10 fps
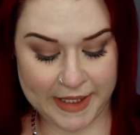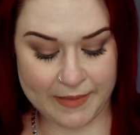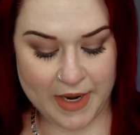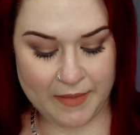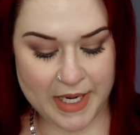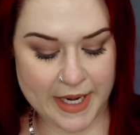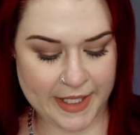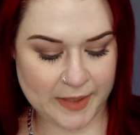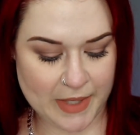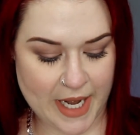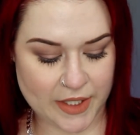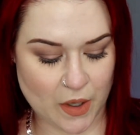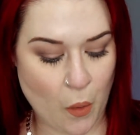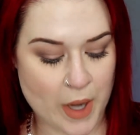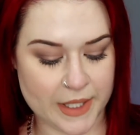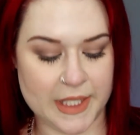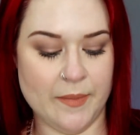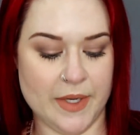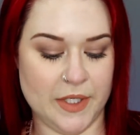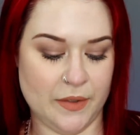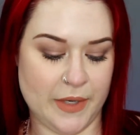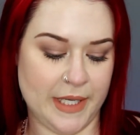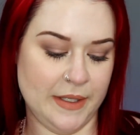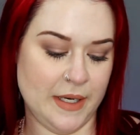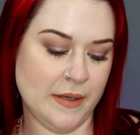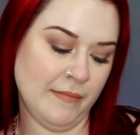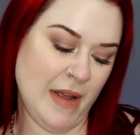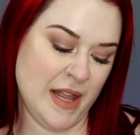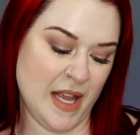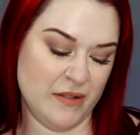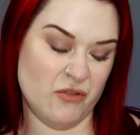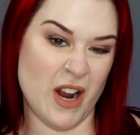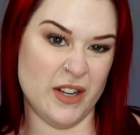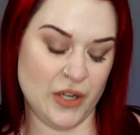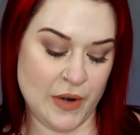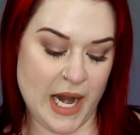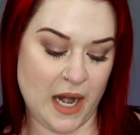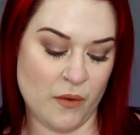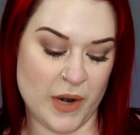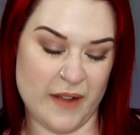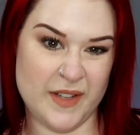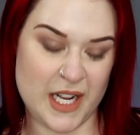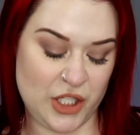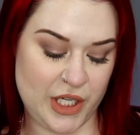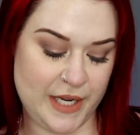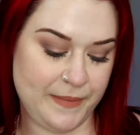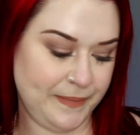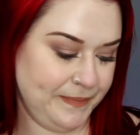It might be nice, but I don't want to dip into it and then try to donate it when I've touched it.